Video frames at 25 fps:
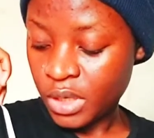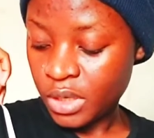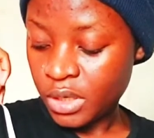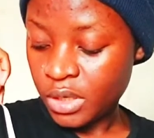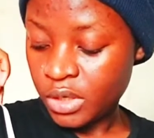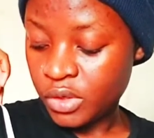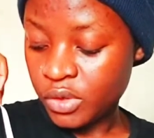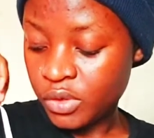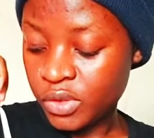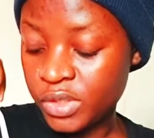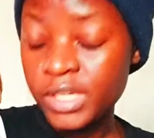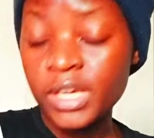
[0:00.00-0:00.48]

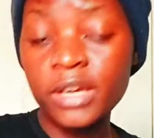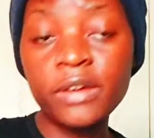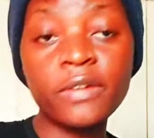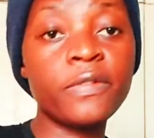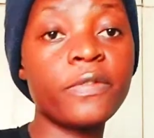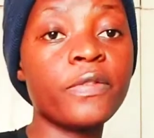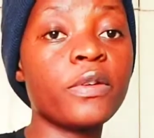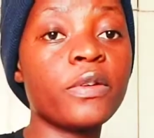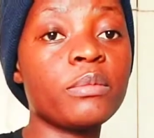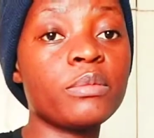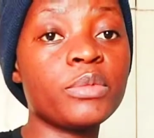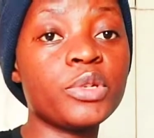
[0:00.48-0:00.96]
you take
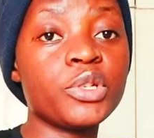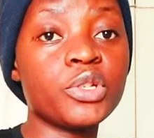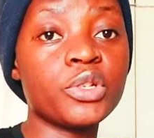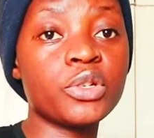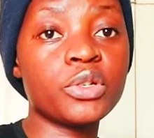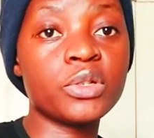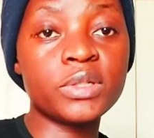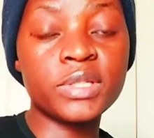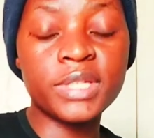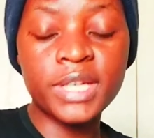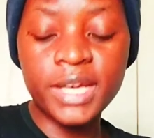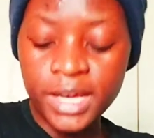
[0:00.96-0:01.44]
from
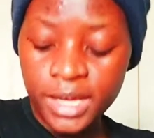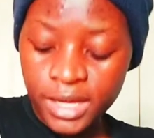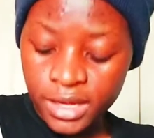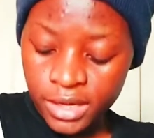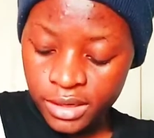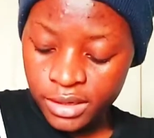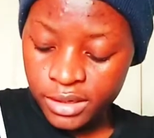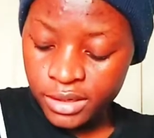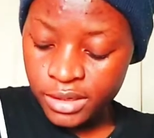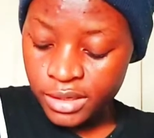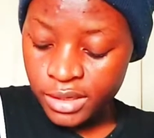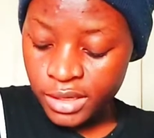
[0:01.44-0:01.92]
shoulder.
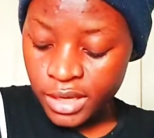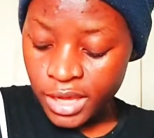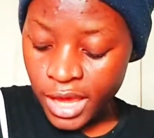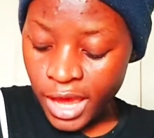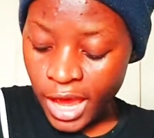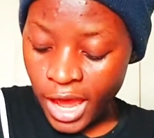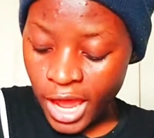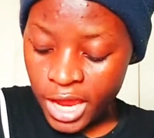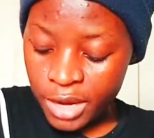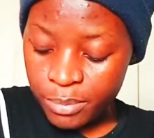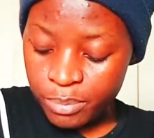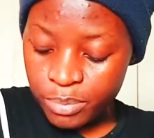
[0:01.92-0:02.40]

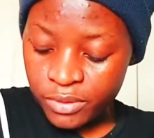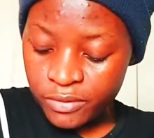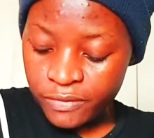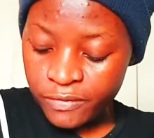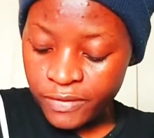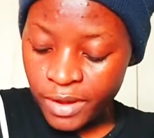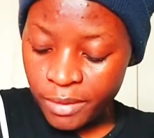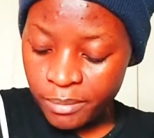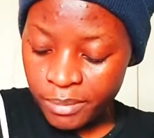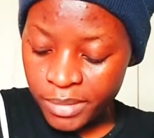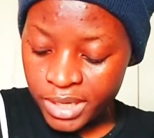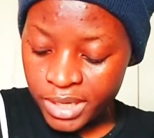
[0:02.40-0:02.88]
I prefer